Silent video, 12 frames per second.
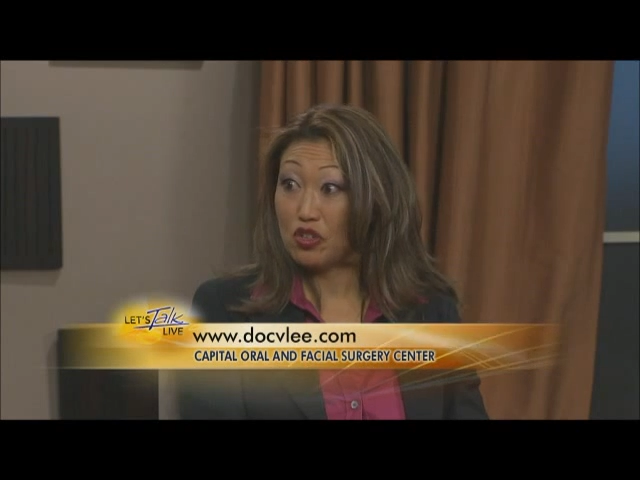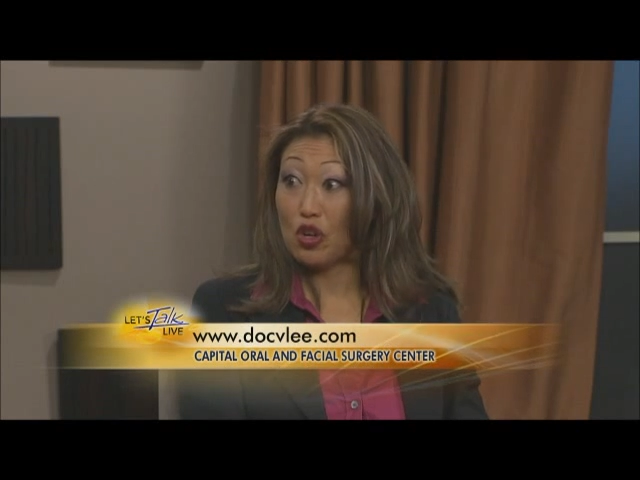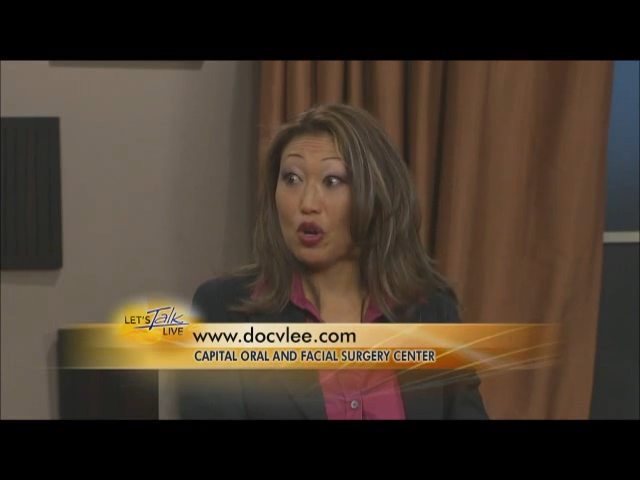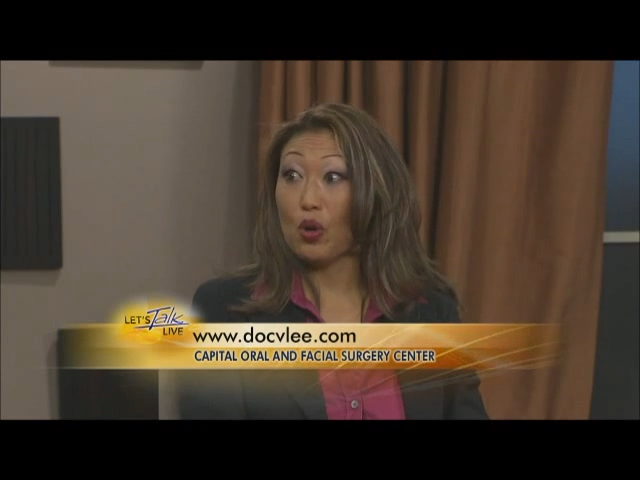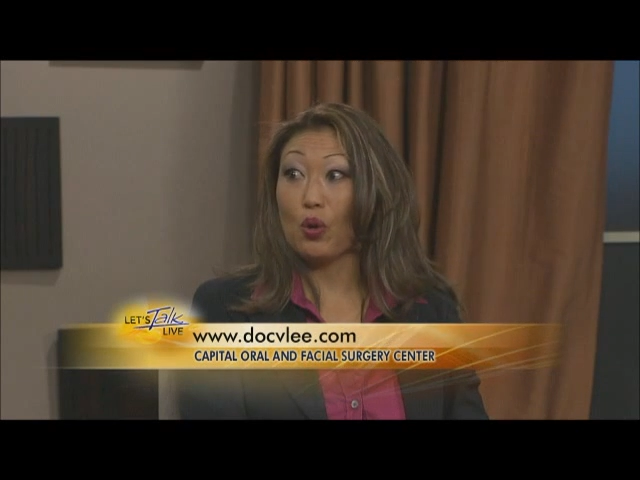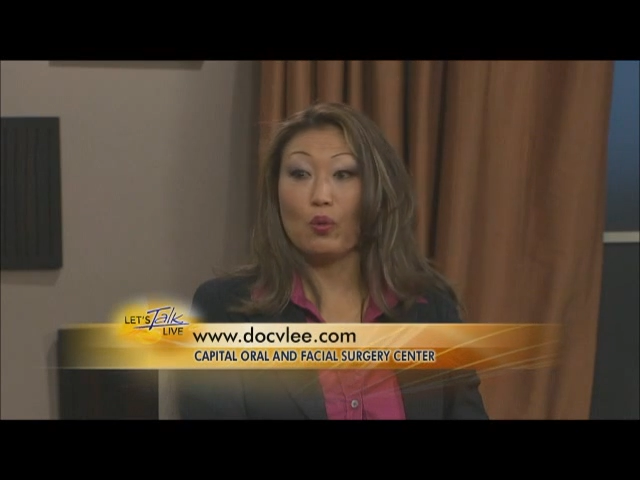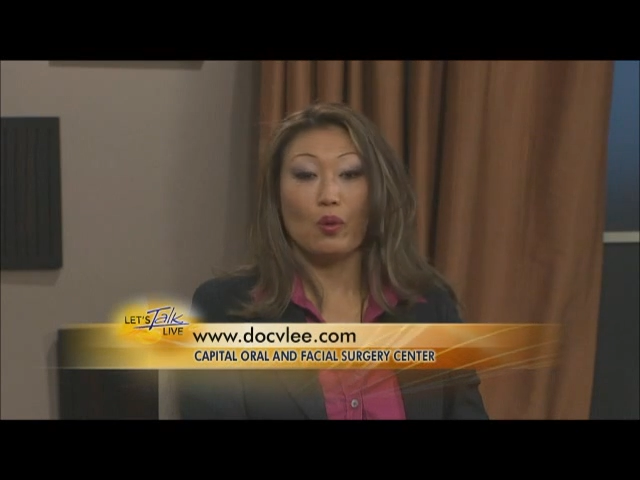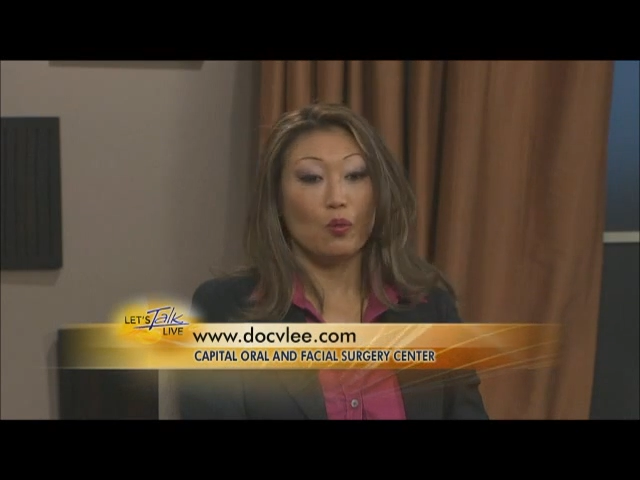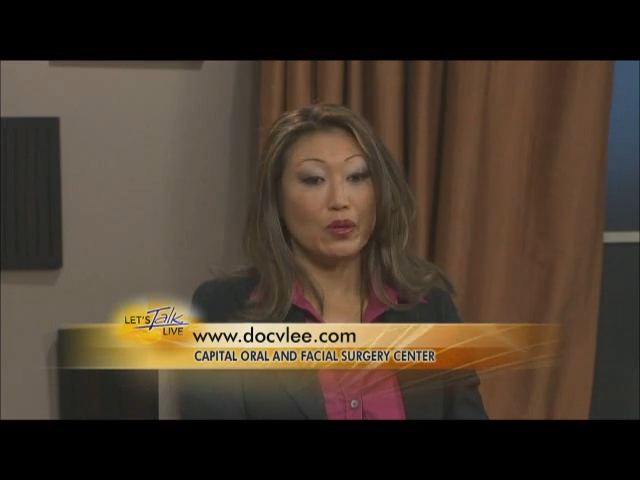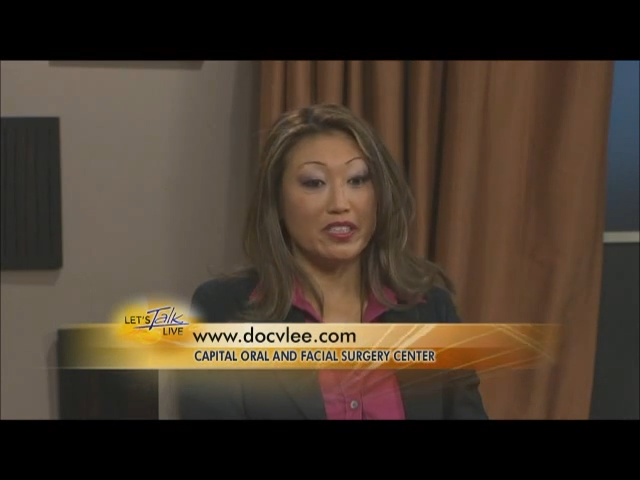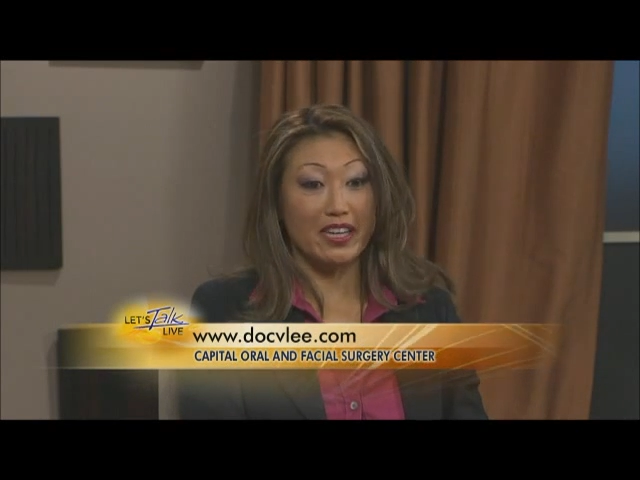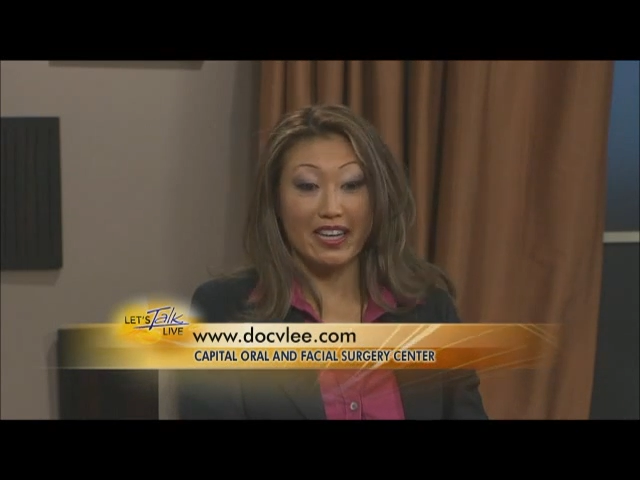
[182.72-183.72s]
So
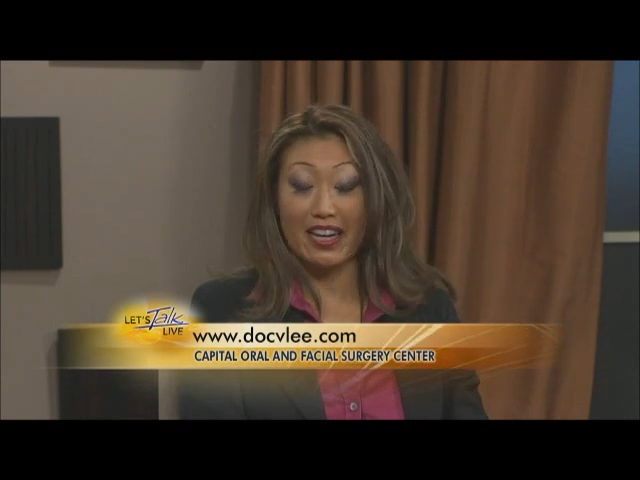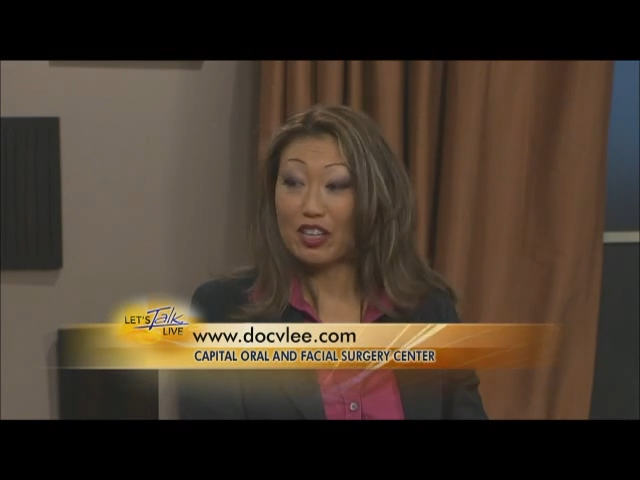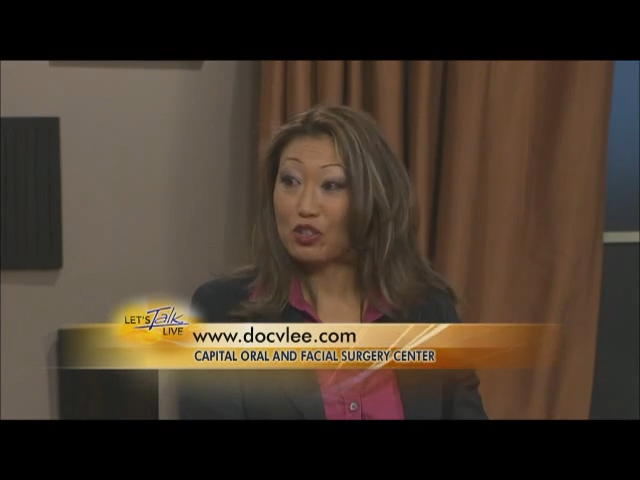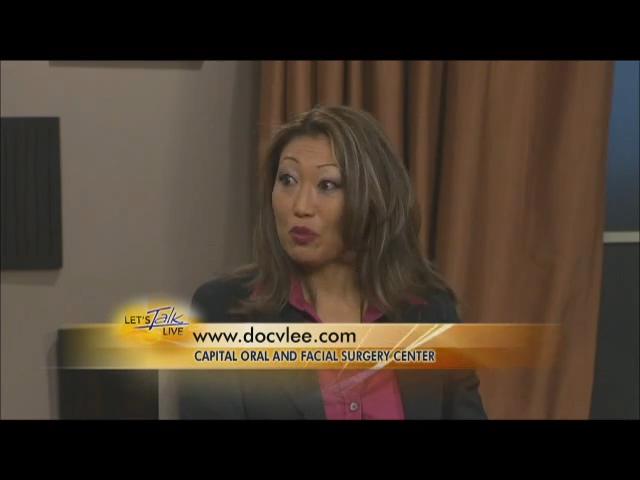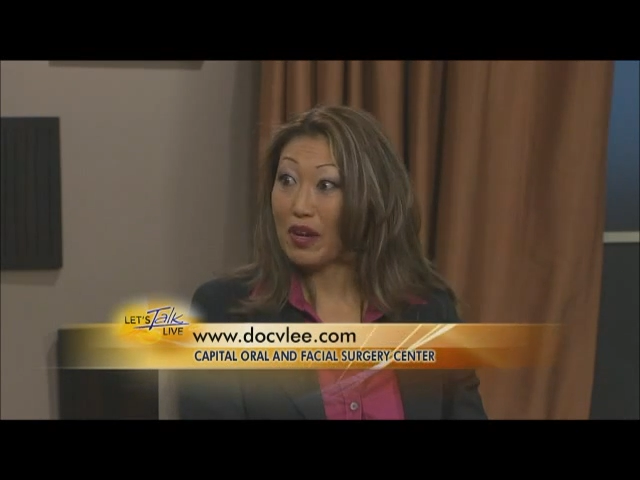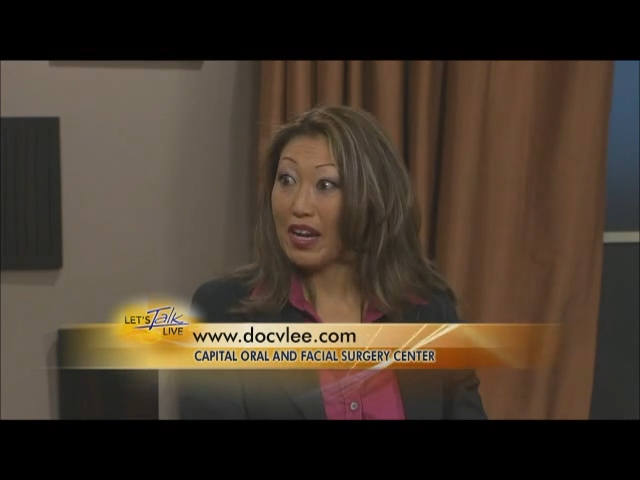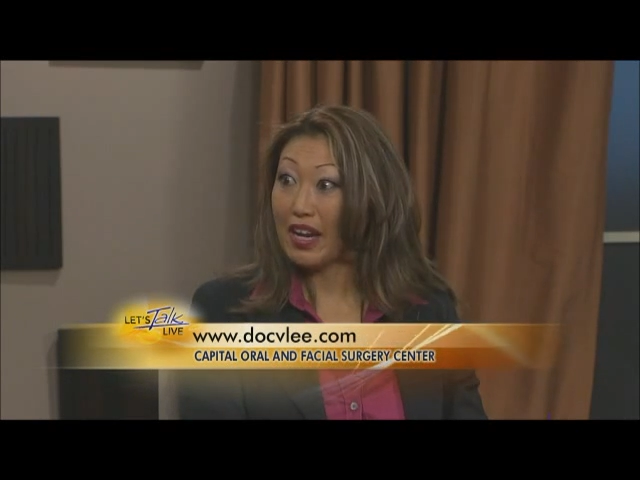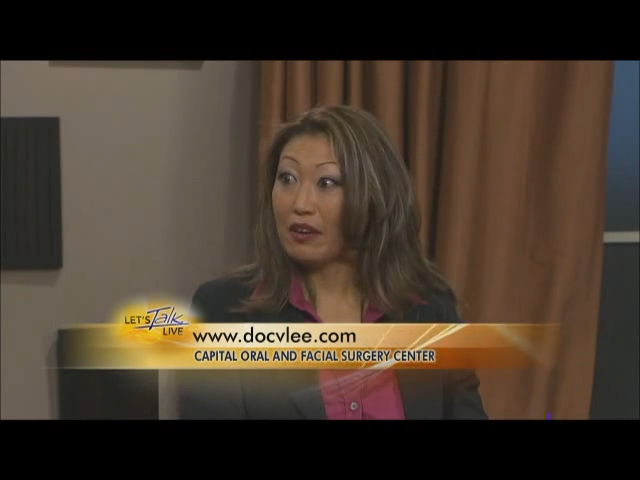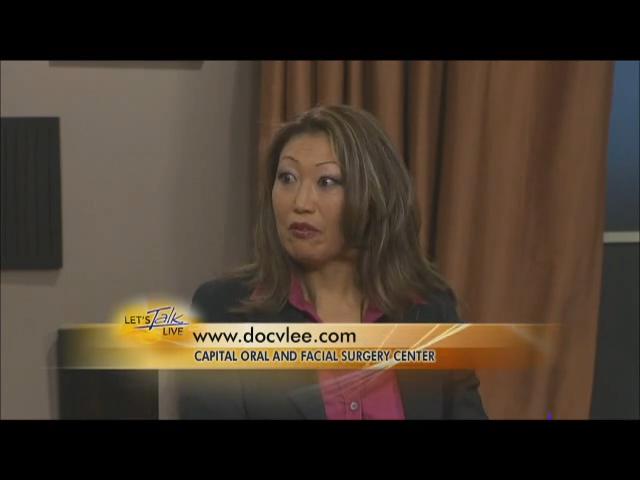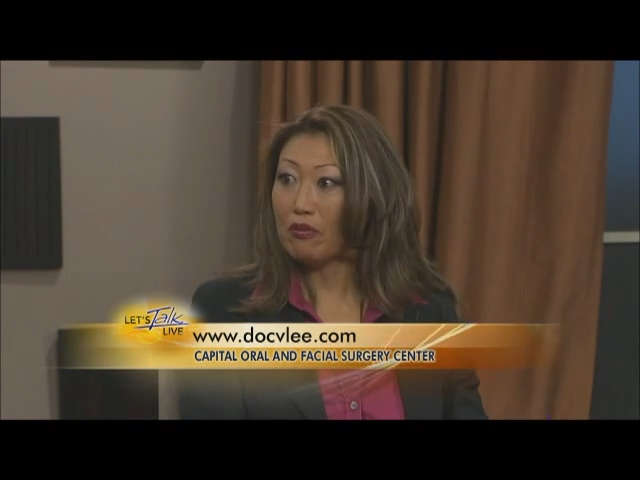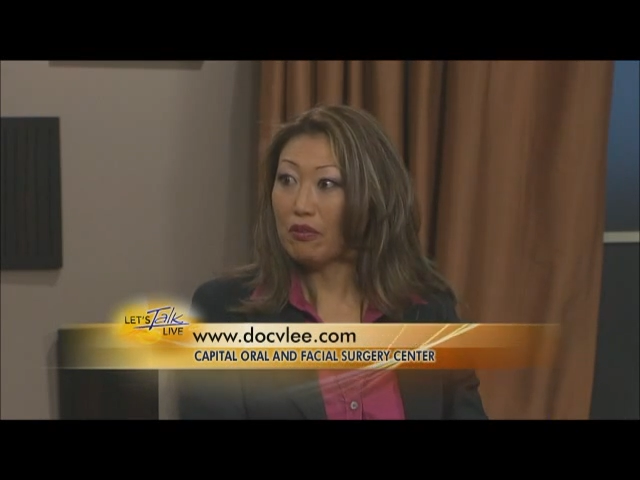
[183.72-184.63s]
we take an x-ray,